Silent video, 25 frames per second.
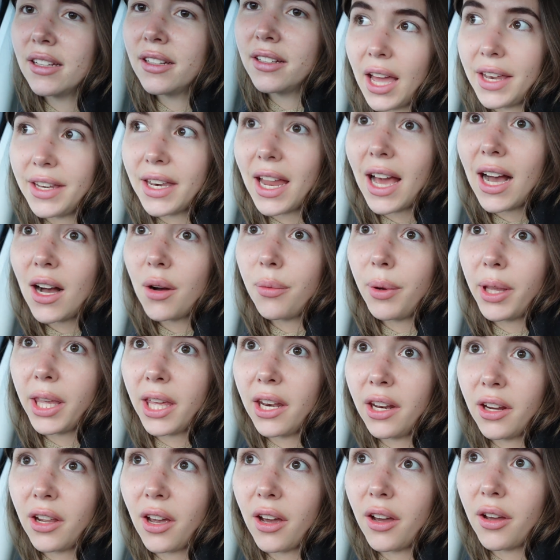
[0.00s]
And now we're
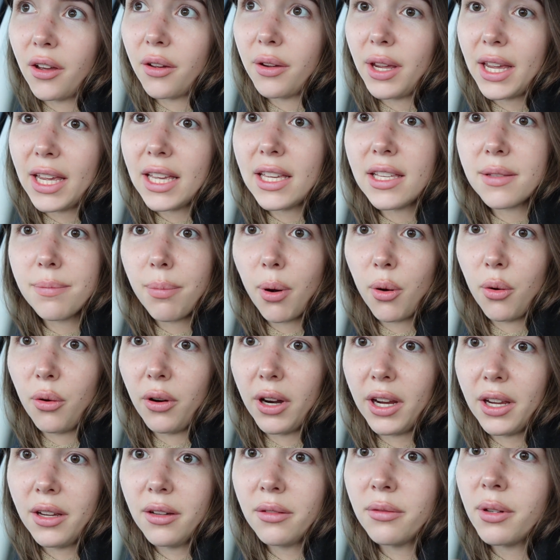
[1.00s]
gonna go, it is
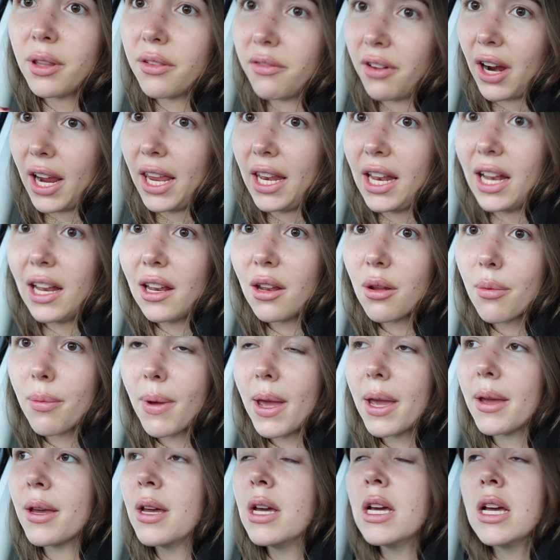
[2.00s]
pouring with rain a little
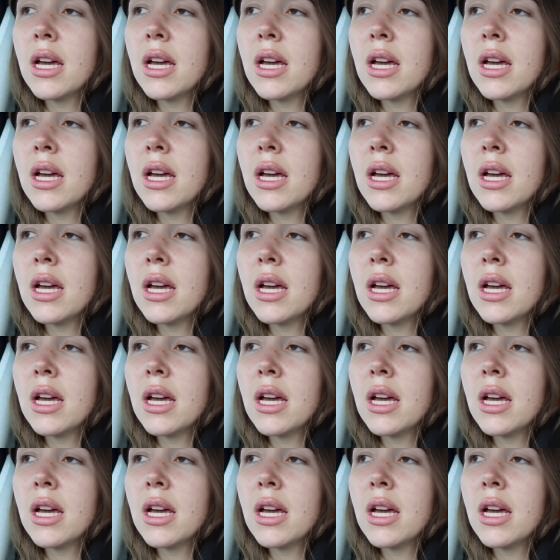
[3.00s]
bit,